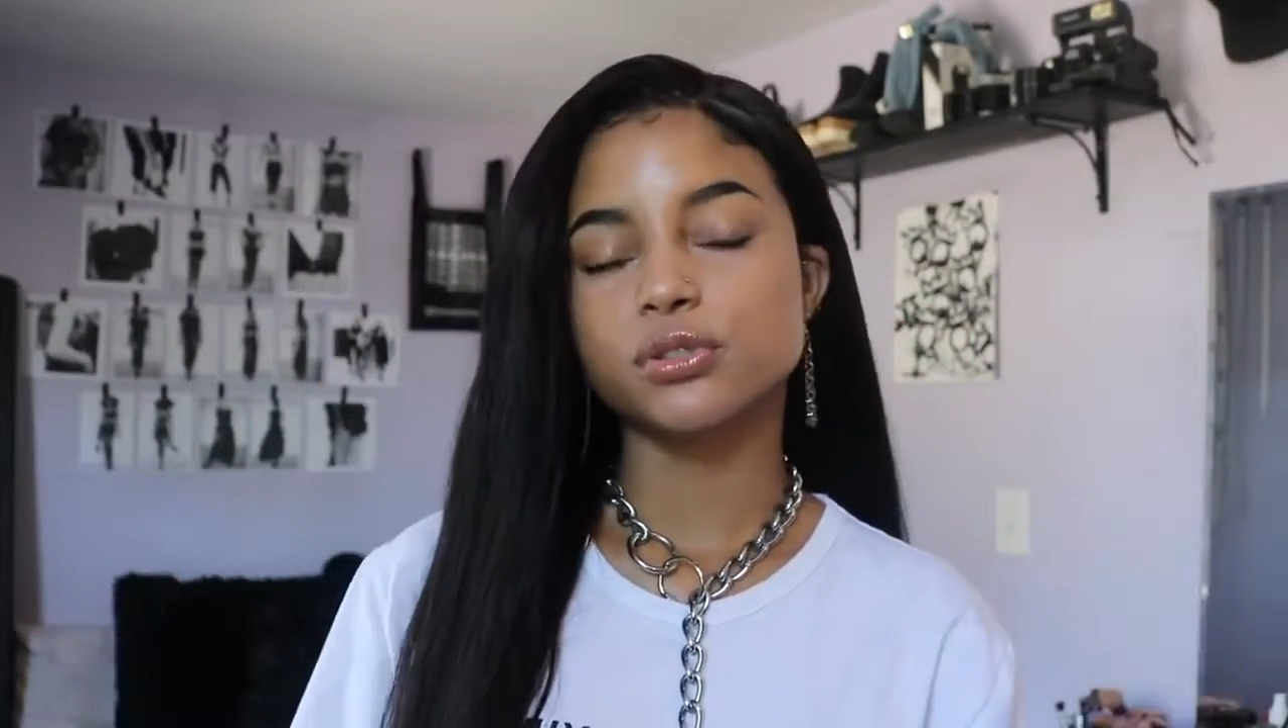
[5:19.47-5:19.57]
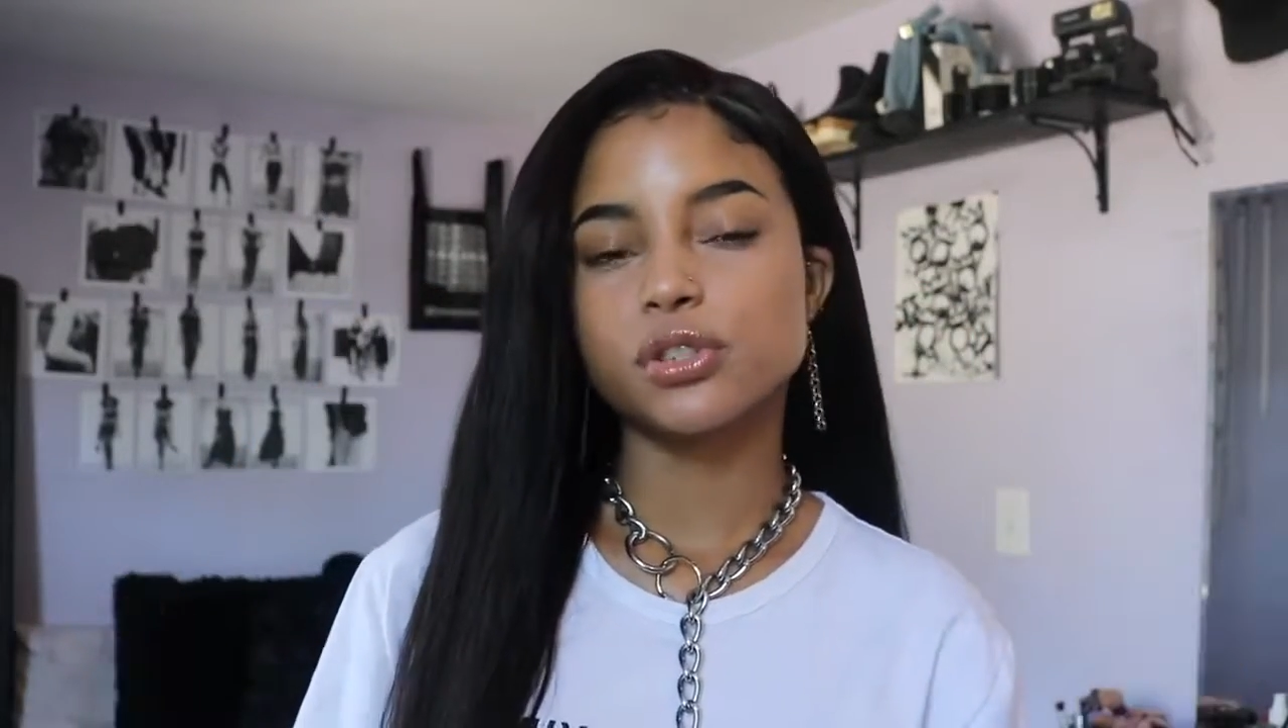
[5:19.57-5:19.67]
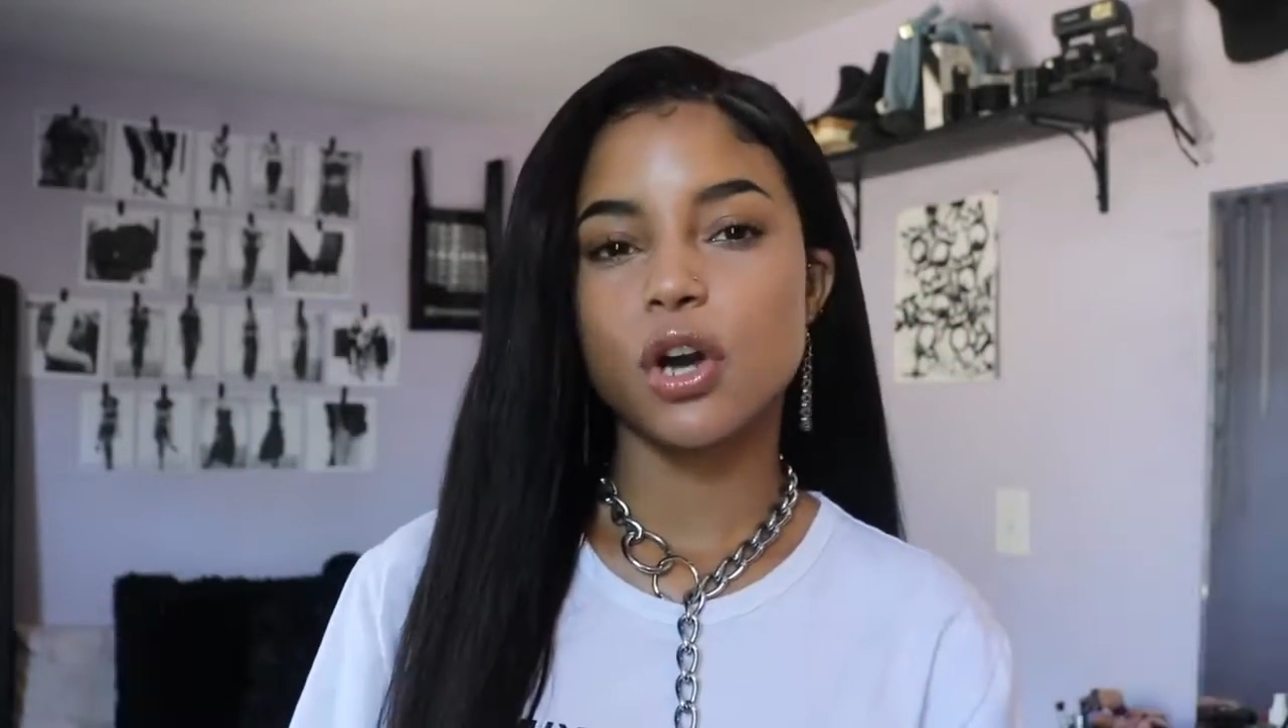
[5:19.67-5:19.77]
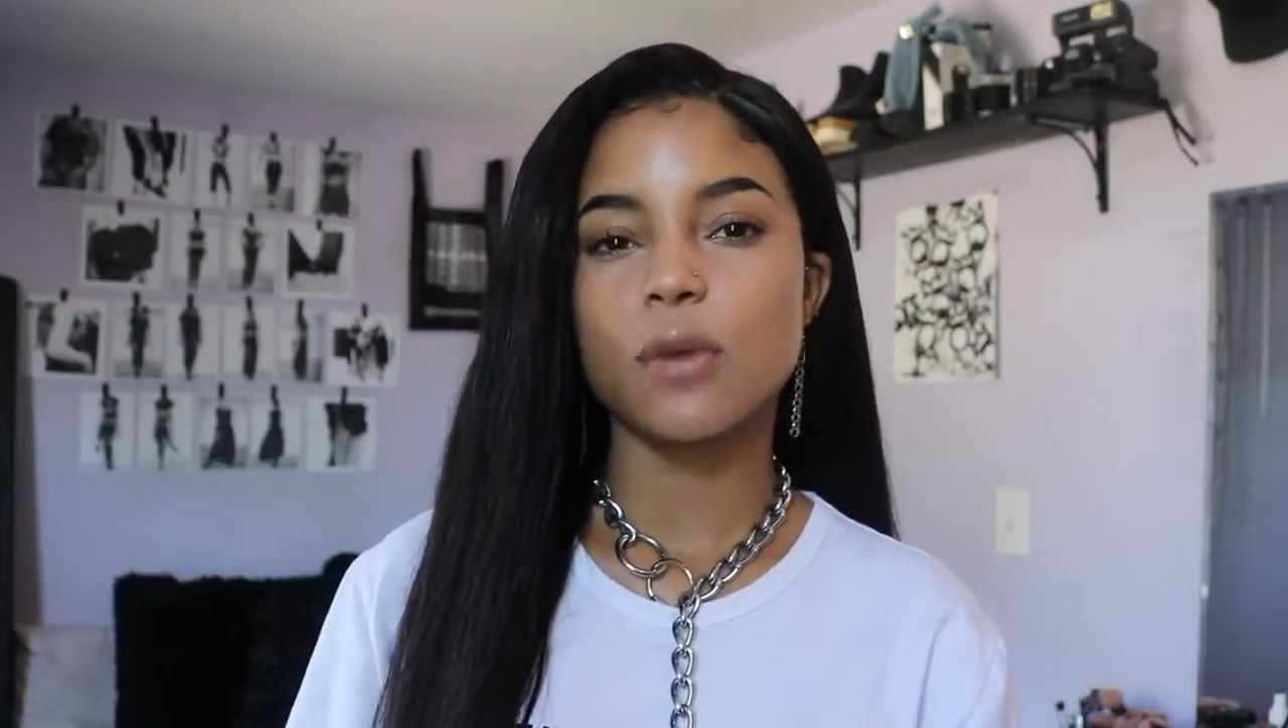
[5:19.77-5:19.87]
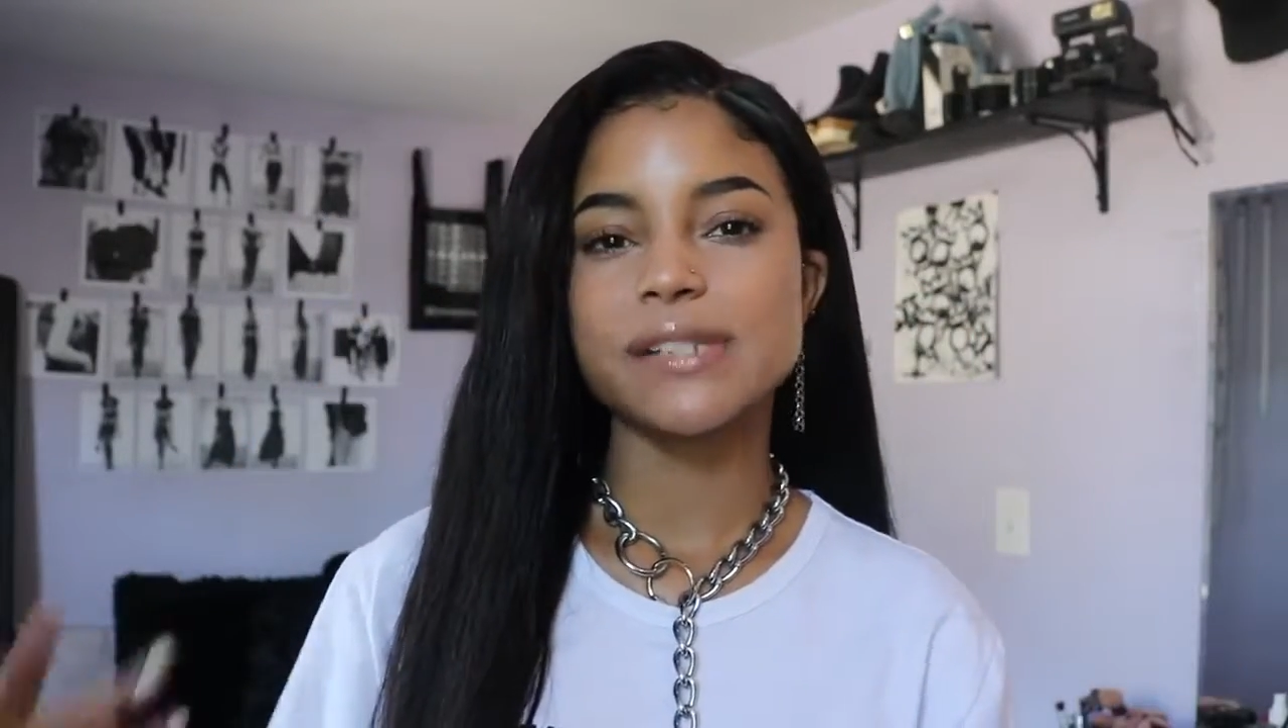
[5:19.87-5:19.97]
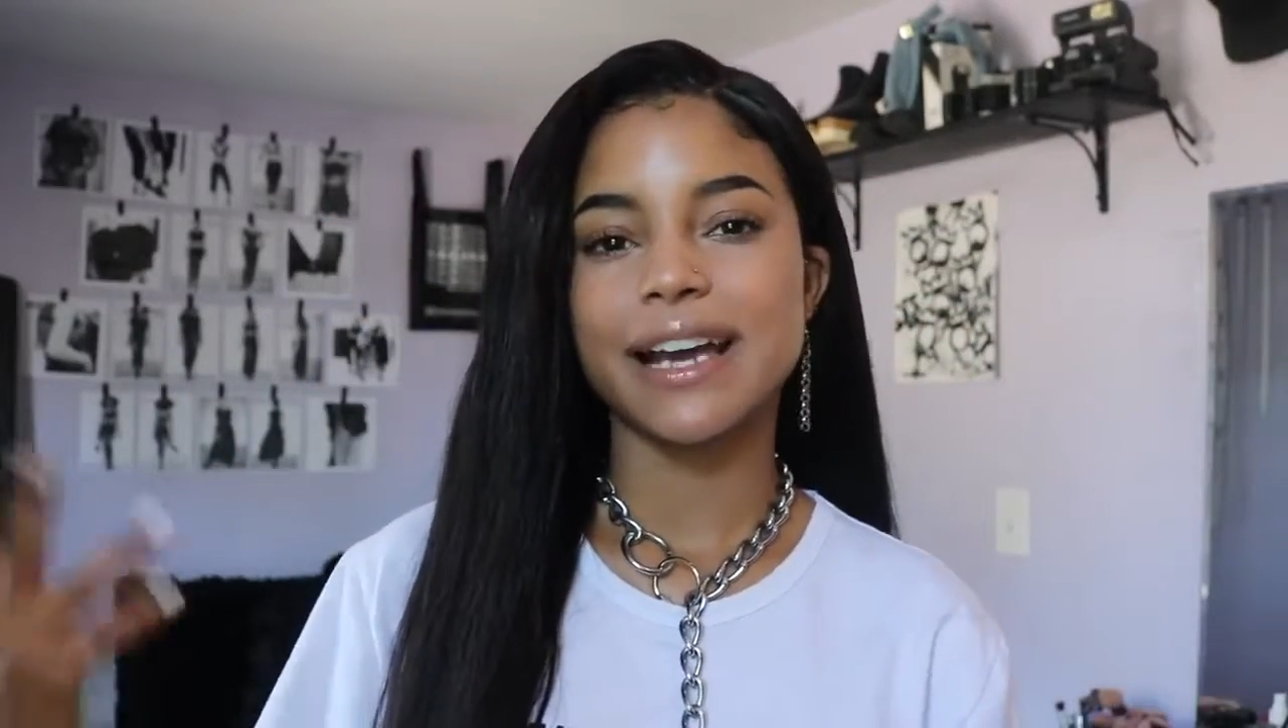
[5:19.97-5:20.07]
use combs,